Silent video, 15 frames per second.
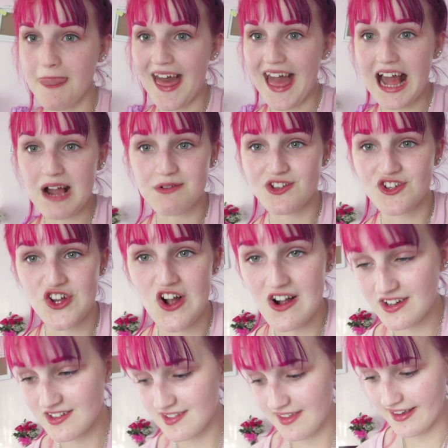I was
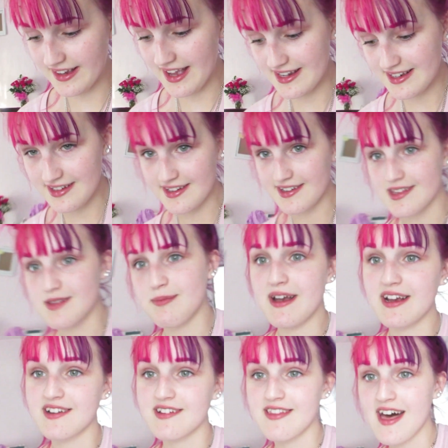shocked. Like, I didn't
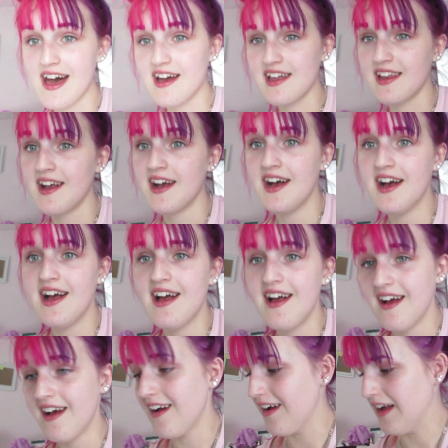expect that.
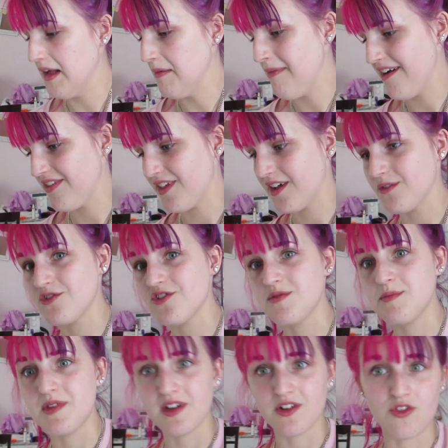I thought it would
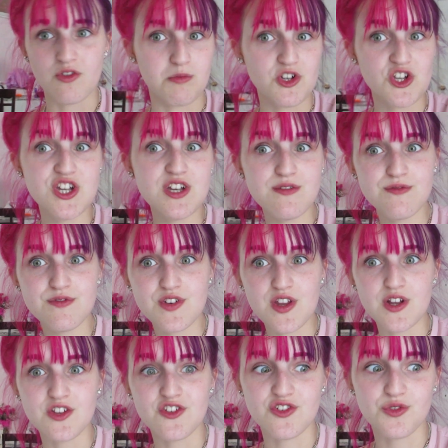just be like a normal
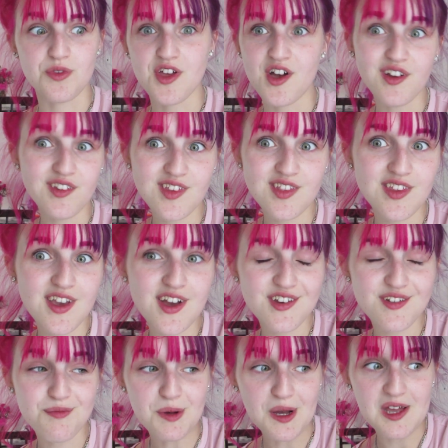shift, just with hugs at the
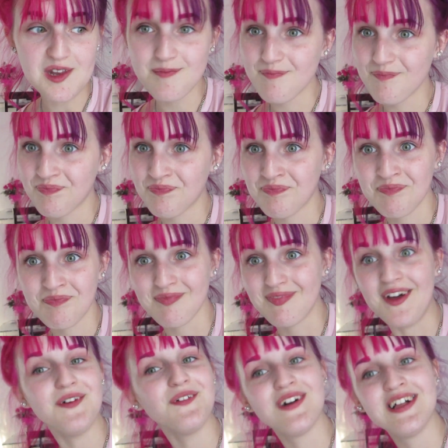end, but
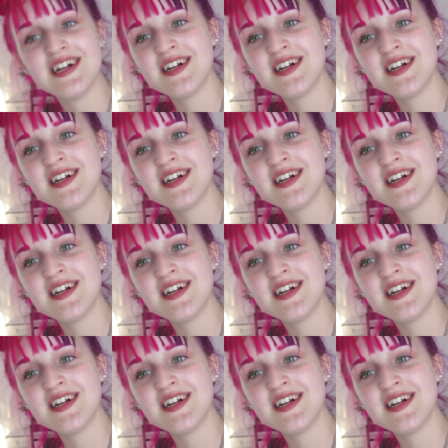no.